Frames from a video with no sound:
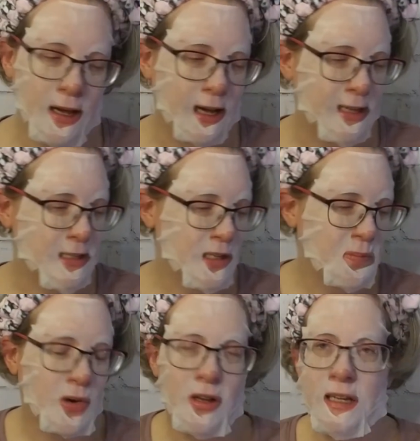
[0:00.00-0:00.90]

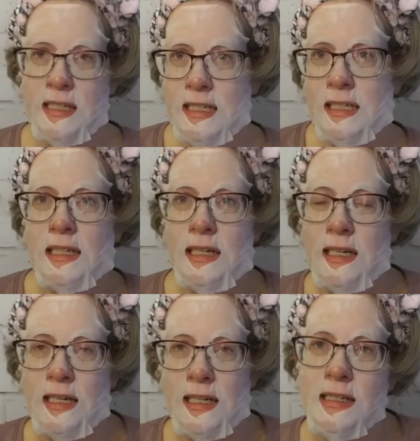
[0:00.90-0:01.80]
at Burlington
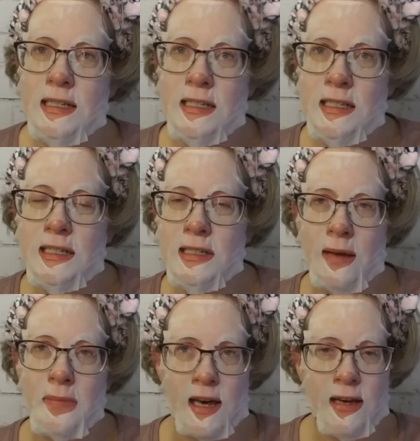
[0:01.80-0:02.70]
and
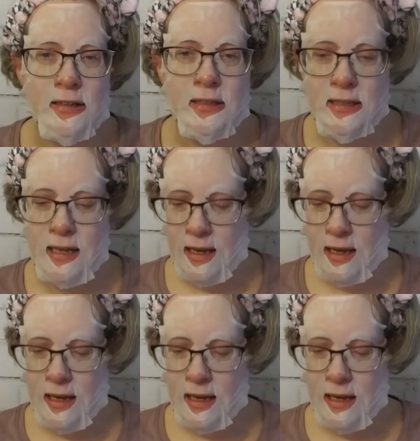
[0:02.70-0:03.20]
TJ Maxx.